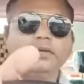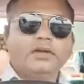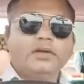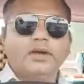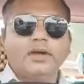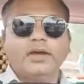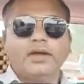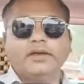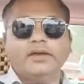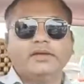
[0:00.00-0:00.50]

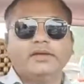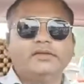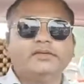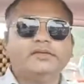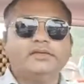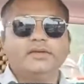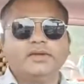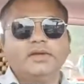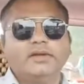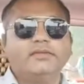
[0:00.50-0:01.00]
I can
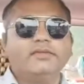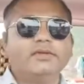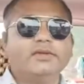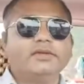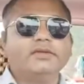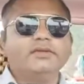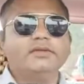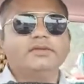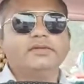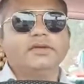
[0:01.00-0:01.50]
share
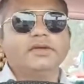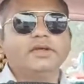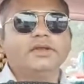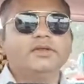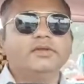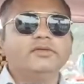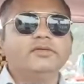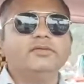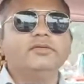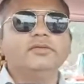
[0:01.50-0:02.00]

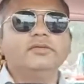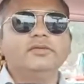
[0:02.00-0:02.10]
you